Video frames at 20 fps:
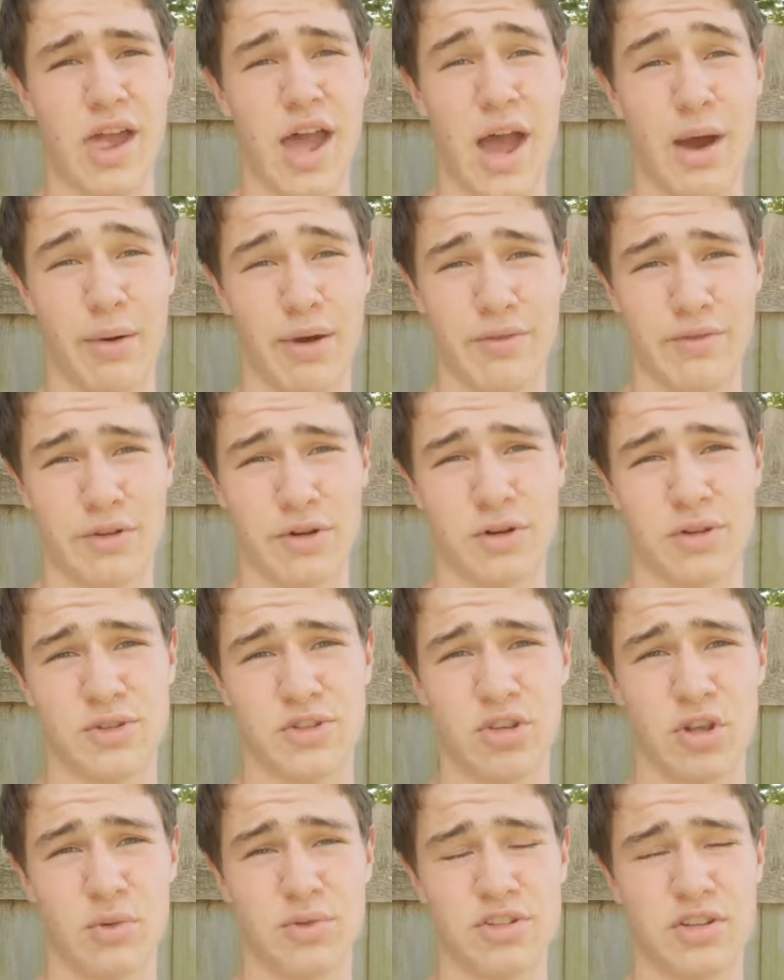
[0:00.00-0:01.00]
However,
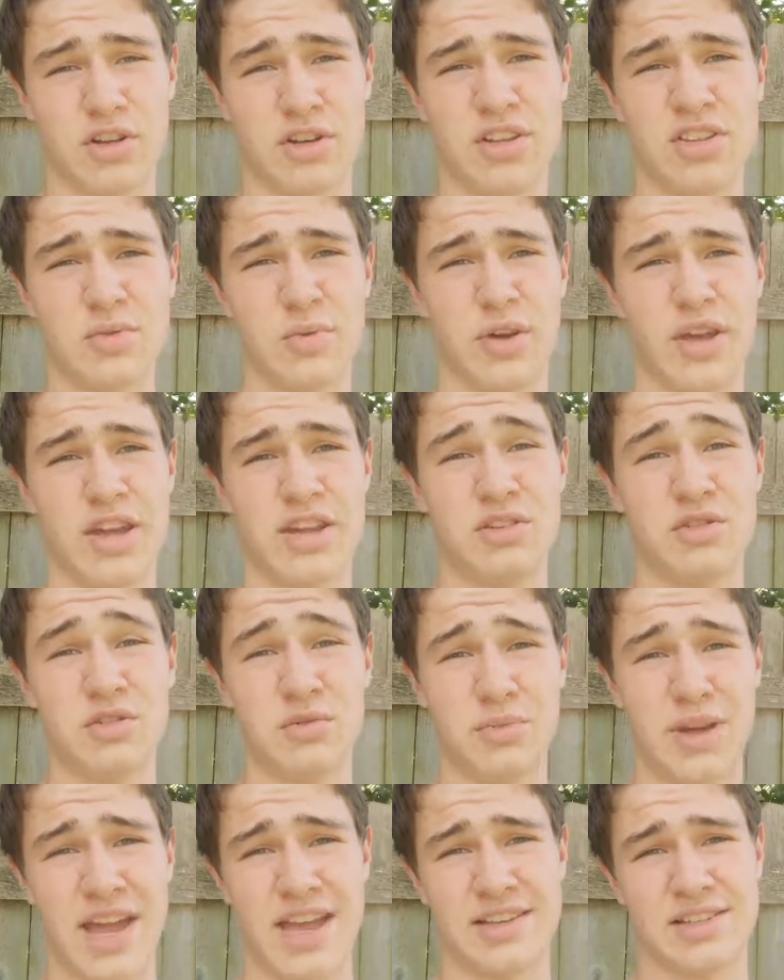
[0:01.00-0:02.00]
Saul was on his way to
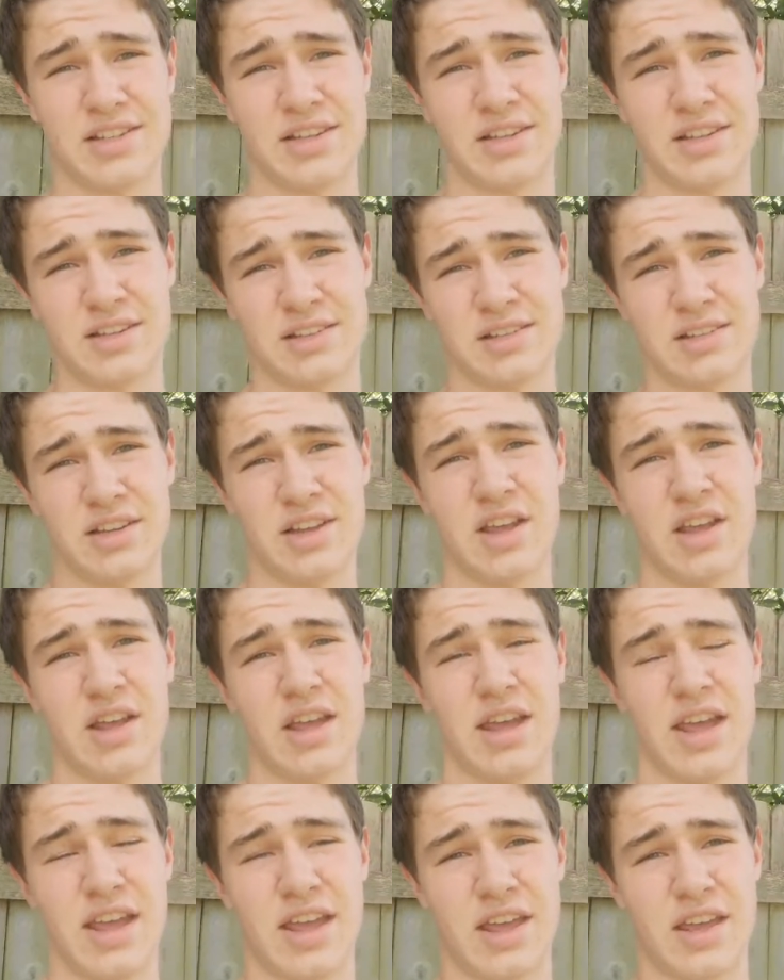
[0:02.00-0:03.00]
Damascus,
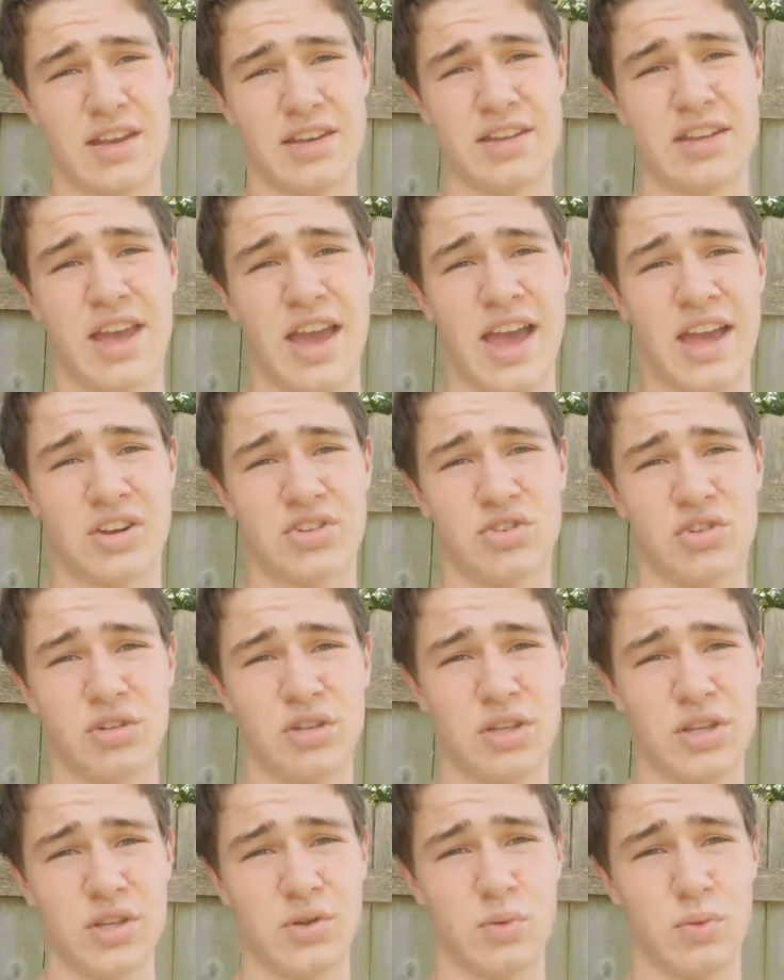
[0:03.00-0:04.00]
and he
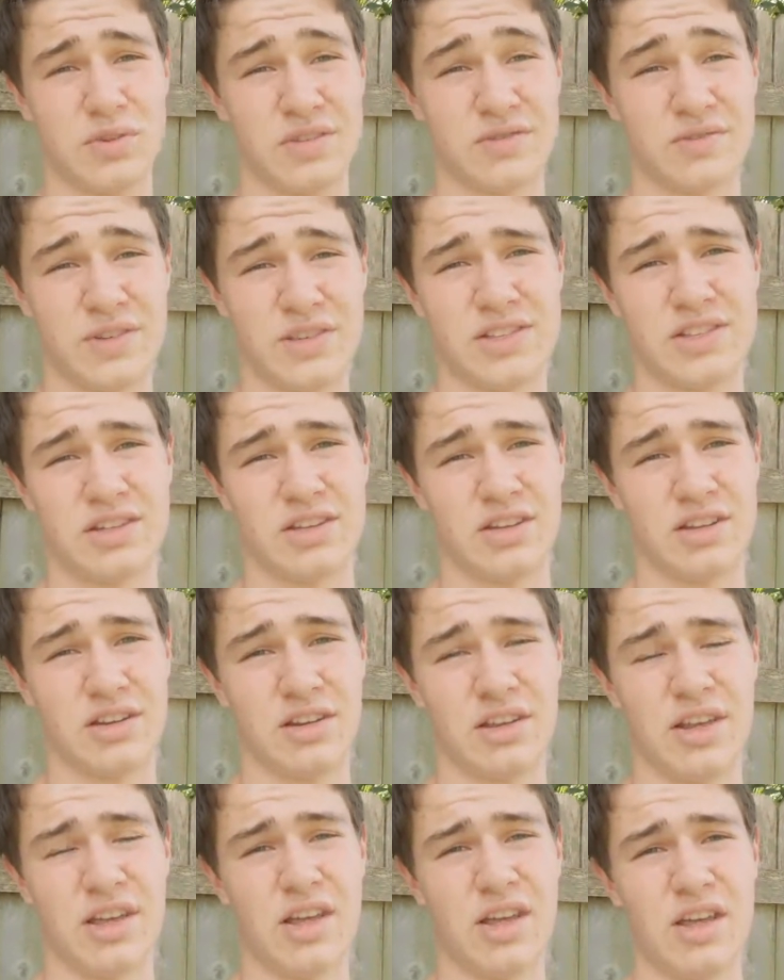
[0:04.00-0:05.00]
actually was visited
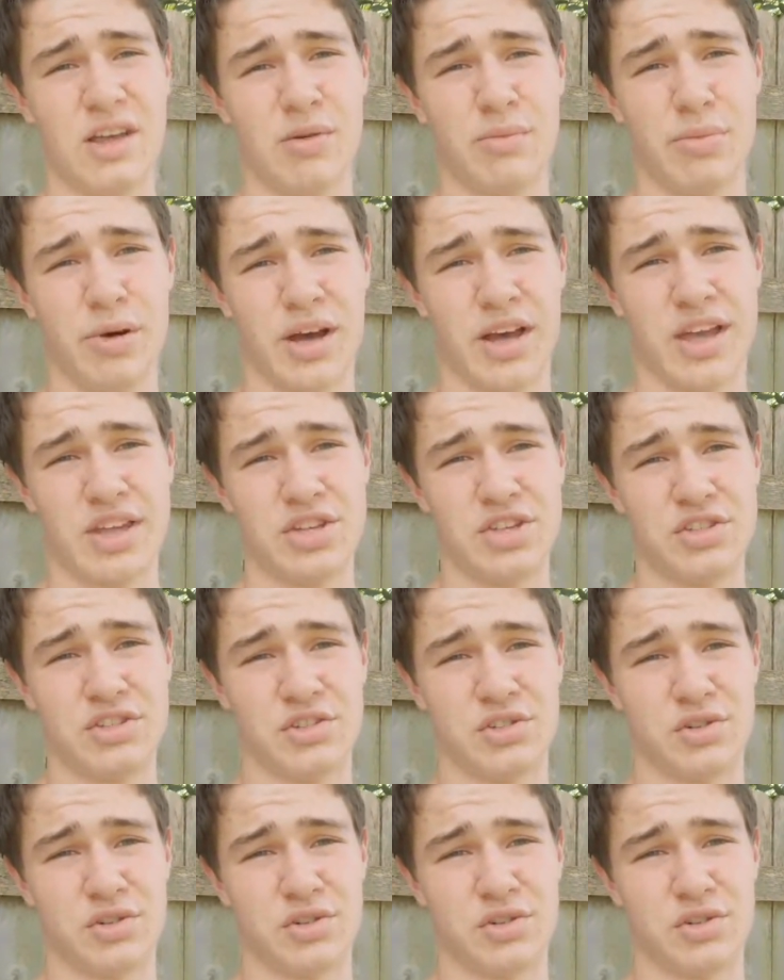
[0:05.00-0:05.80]
by Jesus